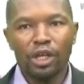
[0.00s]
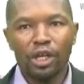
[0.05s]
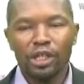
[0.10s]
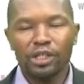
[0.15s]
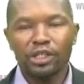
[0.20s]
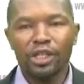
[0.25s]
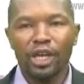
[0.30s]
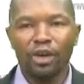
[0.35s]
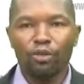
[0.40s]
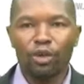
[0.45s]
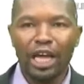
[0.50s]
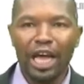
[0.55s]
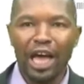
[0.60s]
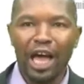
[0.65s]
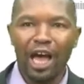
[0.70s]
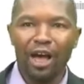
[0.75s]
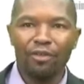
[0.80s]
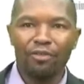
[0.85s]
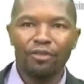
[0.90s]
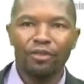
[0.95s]
And then we
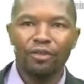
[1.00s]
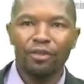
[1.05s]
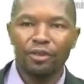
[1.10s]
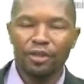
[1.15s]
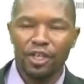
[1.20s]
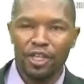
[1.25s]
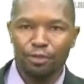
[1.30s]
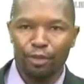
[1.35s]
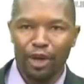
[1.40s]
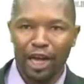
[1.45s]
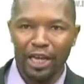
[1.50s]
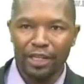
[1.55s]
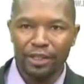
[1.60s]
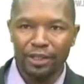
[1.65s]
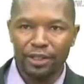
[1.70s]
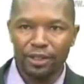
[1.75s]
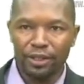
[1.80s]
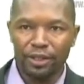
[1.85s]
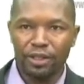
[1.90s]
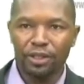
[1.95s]
have the
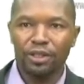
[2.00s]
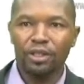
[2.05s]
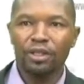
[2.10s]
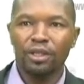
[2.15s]
spines.